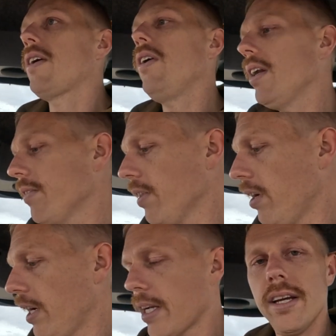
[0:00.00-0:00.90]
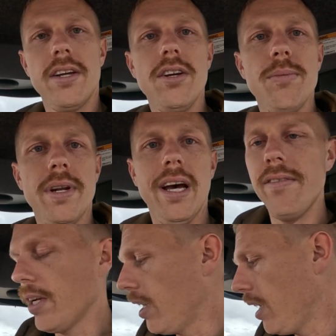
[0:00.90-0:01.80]
kind of like a human
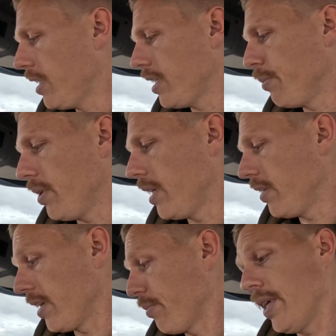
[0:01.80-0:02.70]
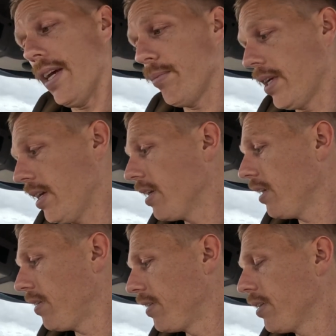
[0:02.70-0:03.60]
having an antibiotic, me coming out
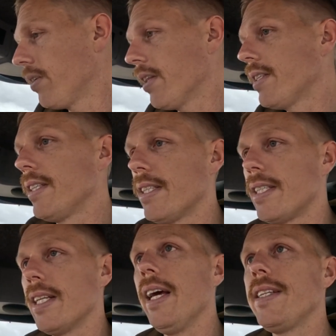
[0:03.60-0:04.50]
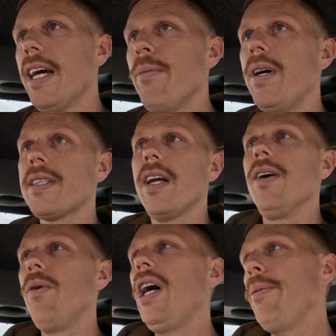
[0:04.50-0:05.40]
here and doing this. It's a sledgehammer. It's going to
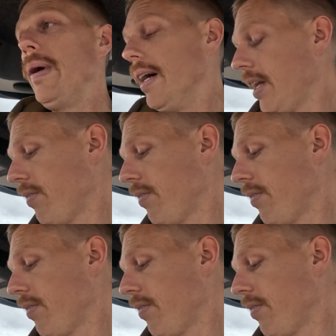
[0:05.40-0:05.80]
wipe out